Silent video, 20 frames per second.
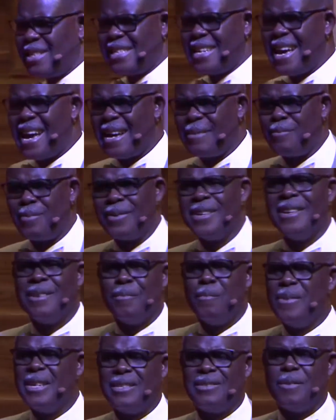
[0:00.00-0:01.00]
is here
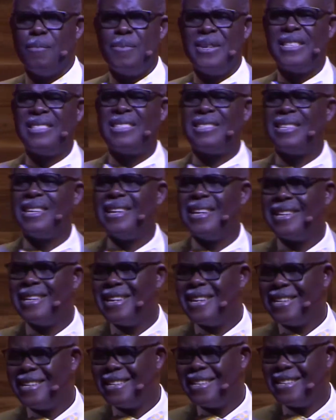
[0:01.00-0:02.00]
being seen
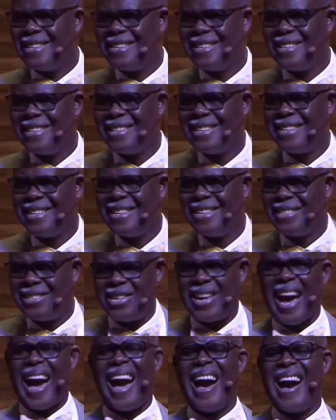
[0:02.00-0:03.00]
again.
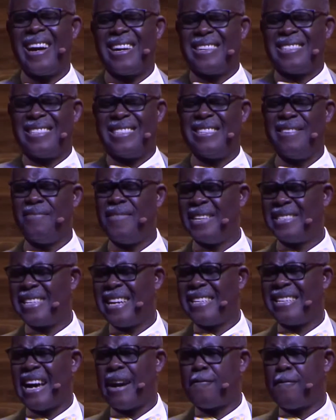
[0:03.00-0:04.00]
She
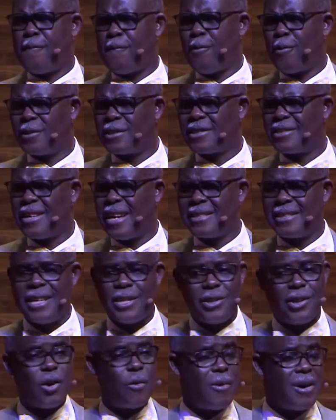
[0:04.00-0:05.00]
activated that force. I said,
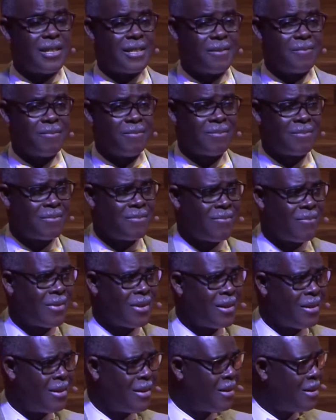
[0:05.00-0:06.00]
you know what?
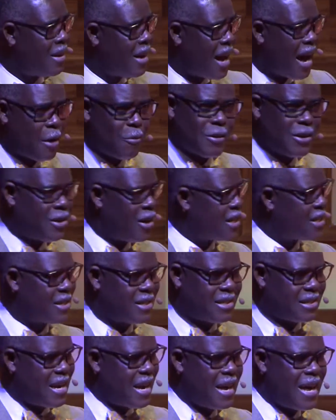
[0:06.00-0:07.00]
I will not
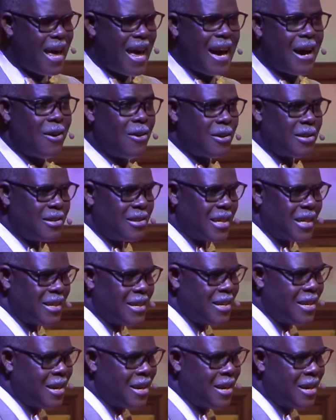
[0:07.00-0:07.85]
stay here hungry.